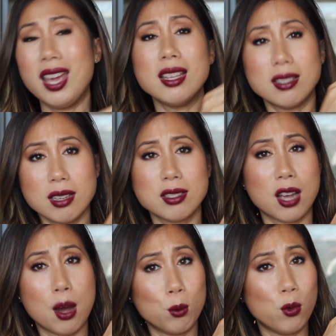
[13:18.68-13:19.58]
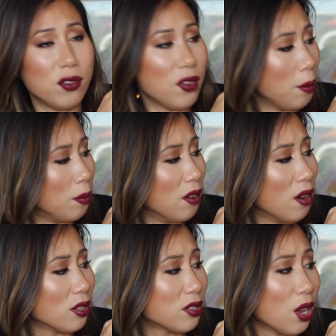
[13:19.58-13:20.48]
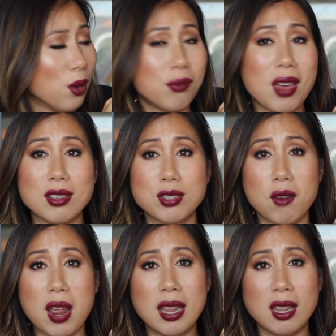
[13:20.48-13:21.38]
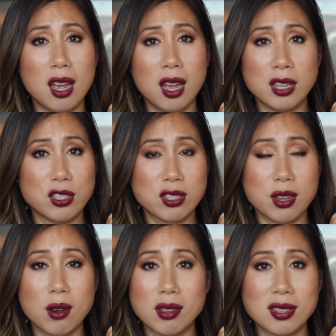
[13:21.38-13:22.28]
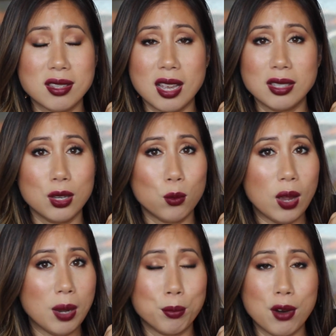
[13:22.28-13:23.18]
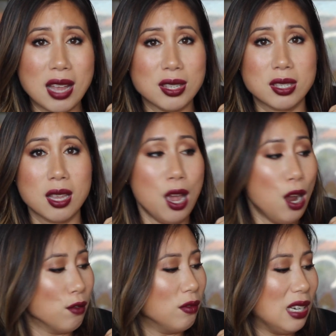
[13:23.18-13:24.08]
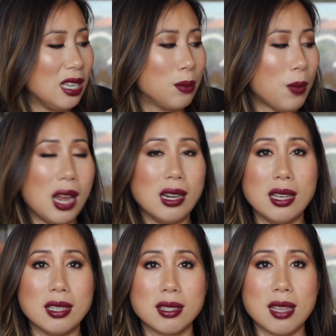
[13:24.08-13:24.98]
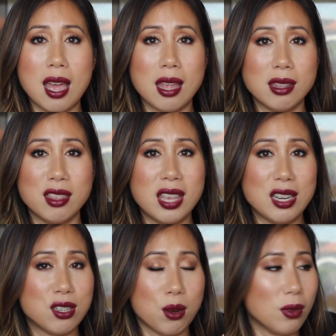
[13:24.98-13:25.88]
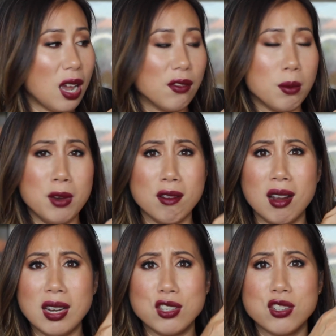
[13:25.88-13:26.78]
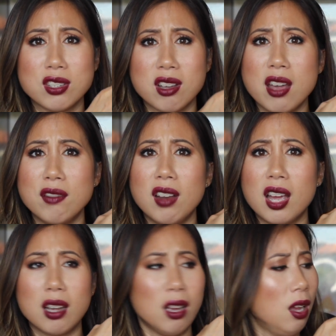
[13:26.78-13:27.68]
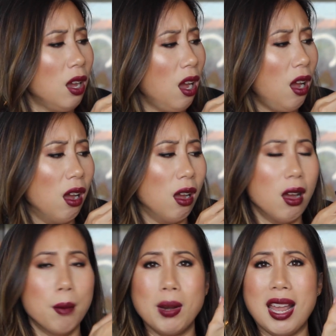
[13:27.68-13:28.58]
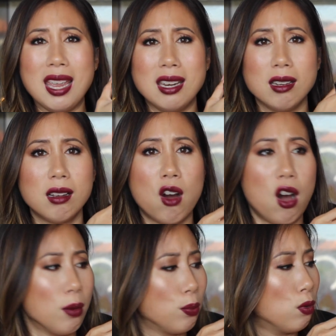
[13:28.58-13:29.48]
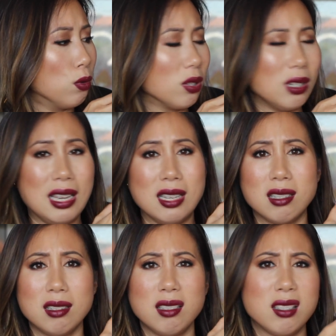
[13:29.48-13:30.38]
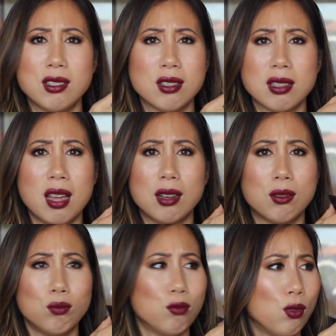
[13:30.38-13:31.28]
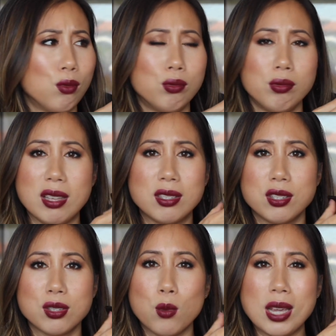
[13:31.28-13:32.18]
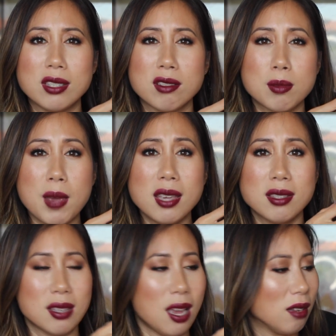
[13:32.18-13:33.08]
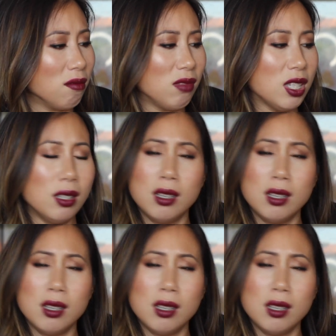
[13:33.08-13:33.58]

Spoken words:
It does come with a mirror, so that's great. I just don't understand it when brands release palettes and they don't have a mirror and it's just kind of like a plain cardboard lid. It's just like, well, that's just a waste of space, and